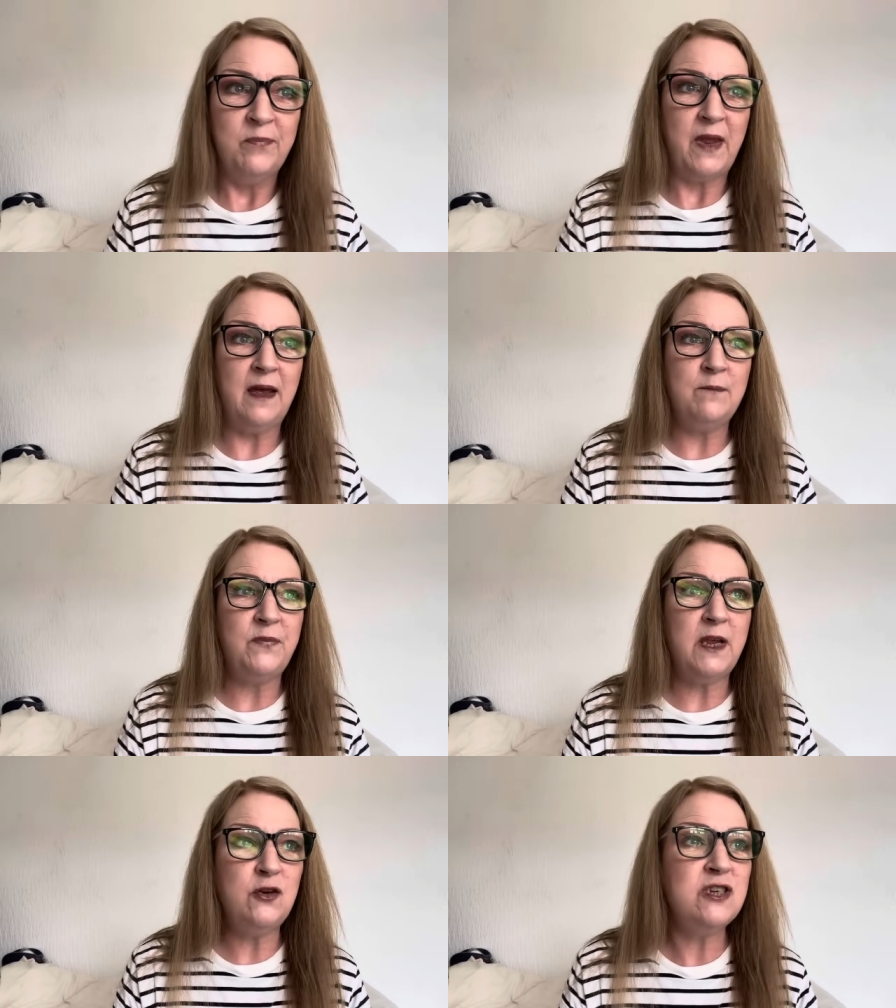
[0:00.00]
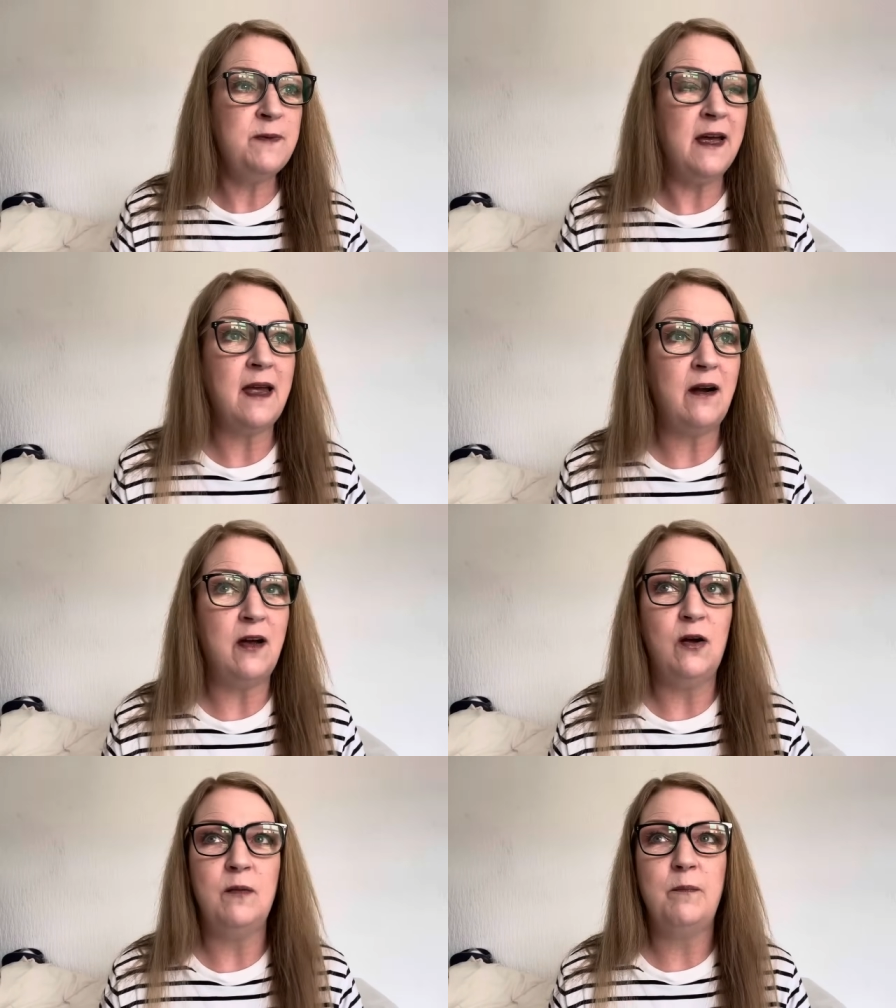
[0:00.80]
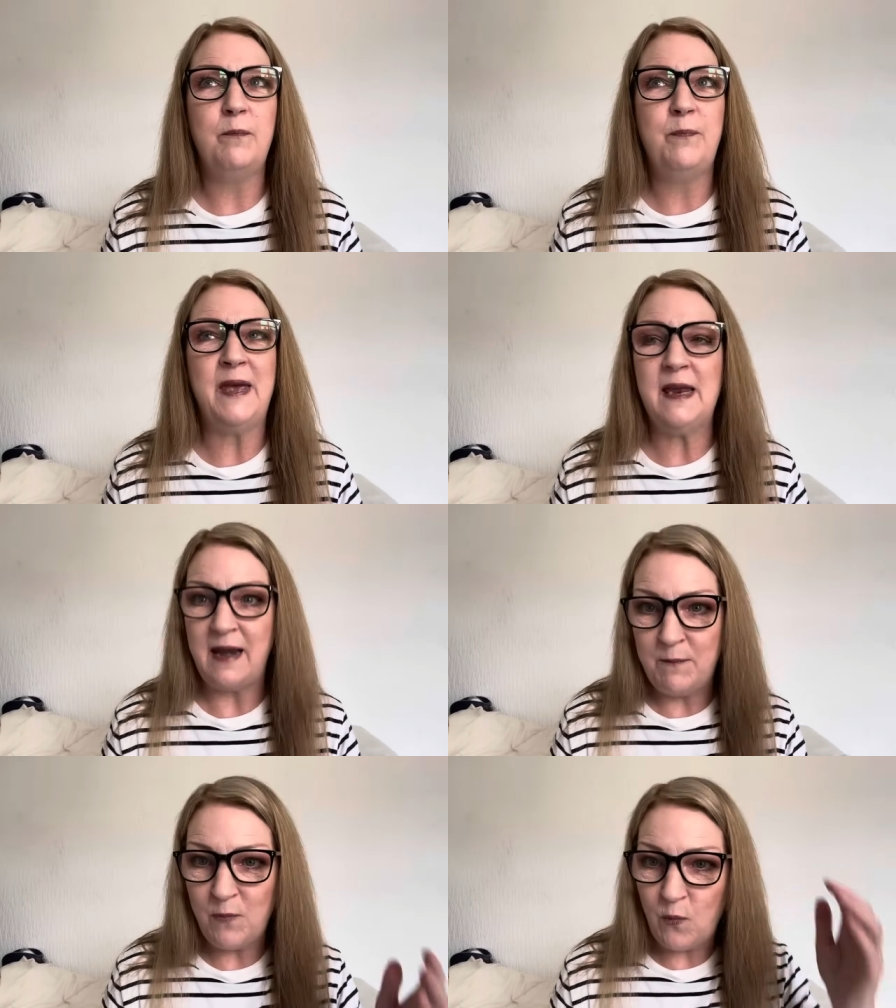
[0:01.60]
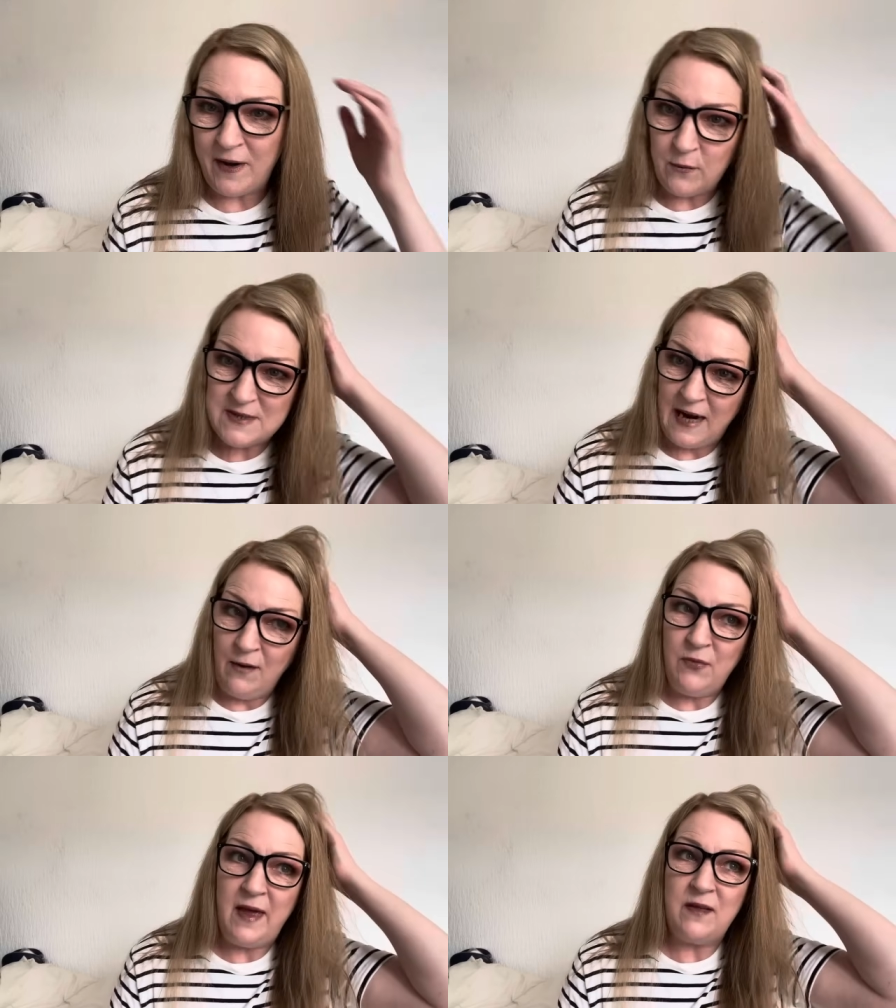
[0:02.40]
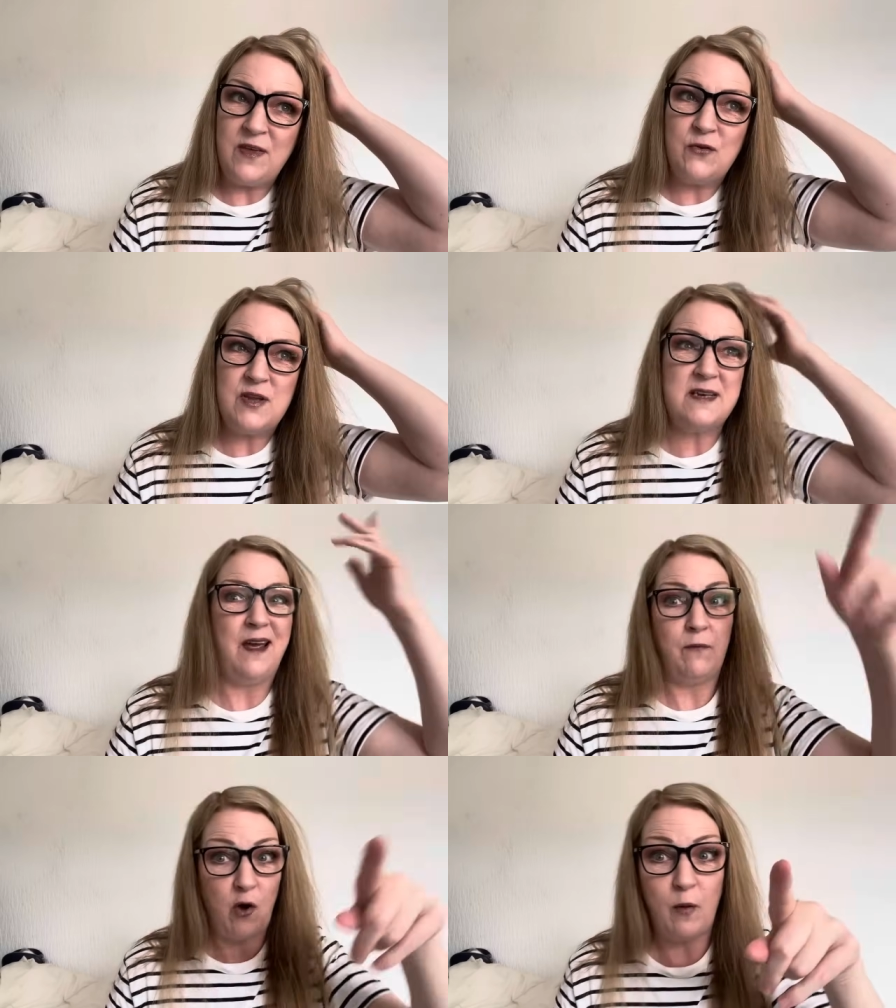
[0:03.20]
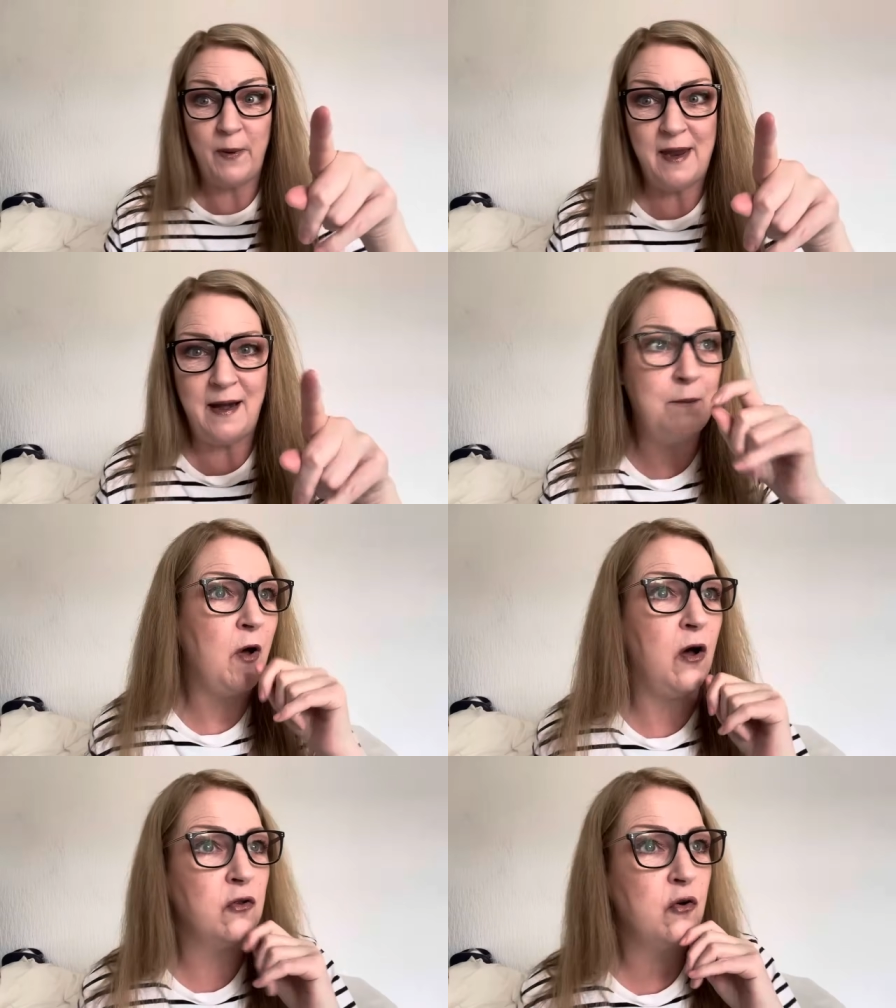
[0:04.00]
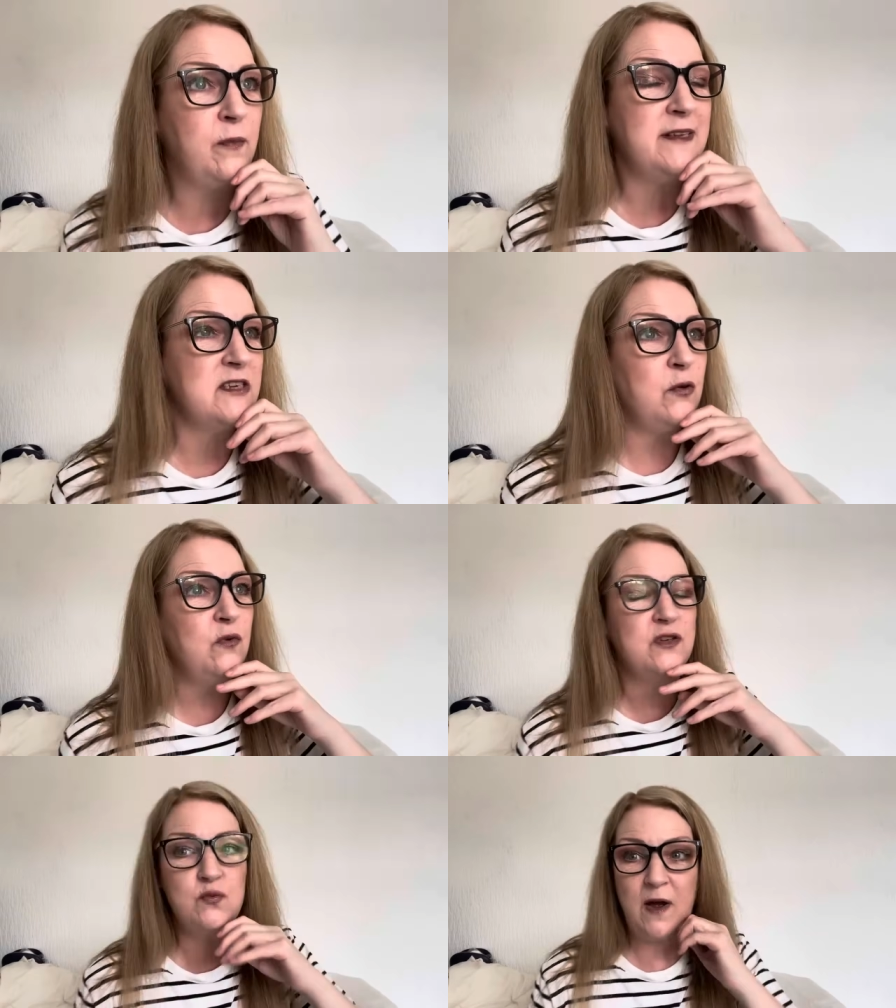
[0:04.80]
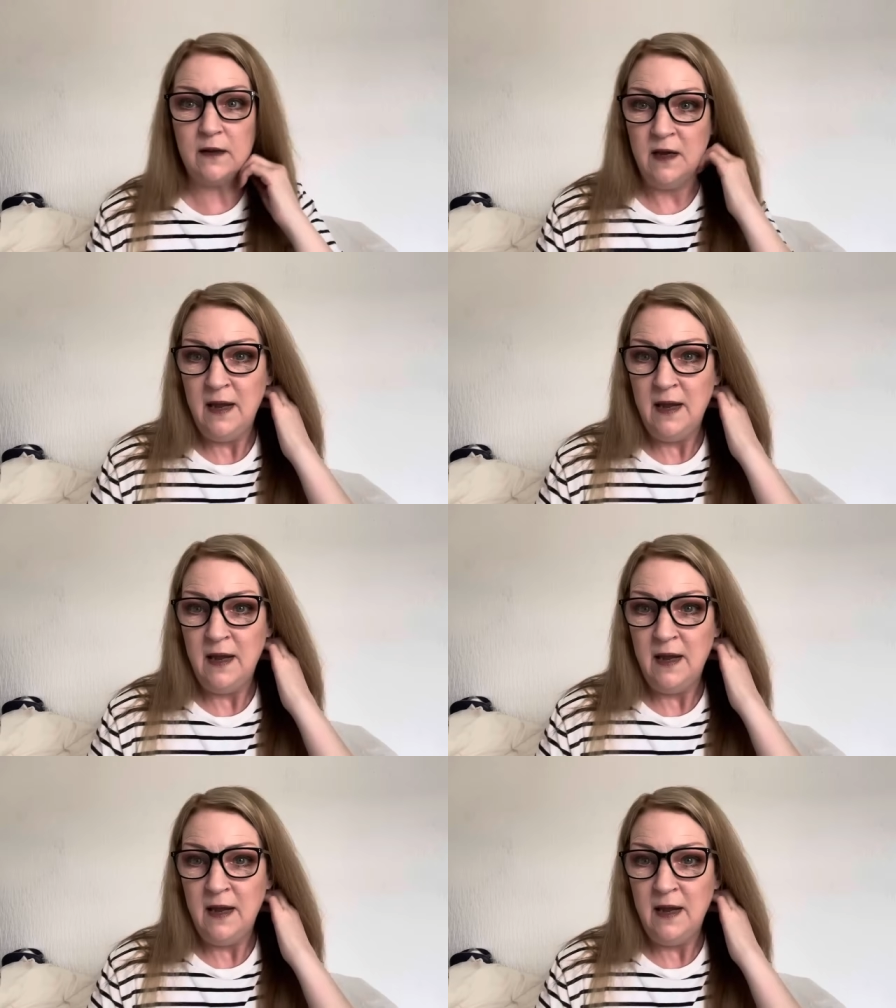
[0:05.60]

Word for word: Um, you used to be able to get it at B&M, but when I were down there the other day, I've got a B&M haul coming soon as well.